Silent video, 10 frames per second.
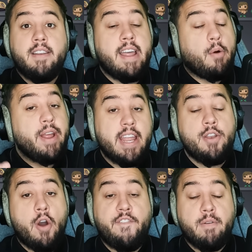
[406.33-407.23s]
Now, we
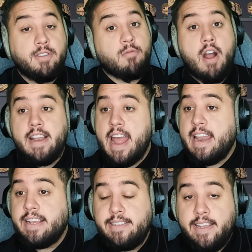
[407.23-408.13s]
didn't know if it was Raw and
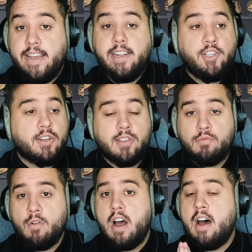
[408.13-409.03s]
NXT,
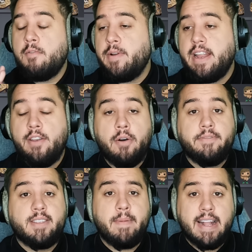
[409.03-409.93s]
just Raw. We didn't know
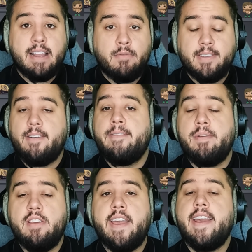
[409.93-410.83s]
if SmackDown was going to
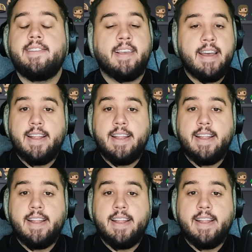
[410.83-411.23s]
be the case.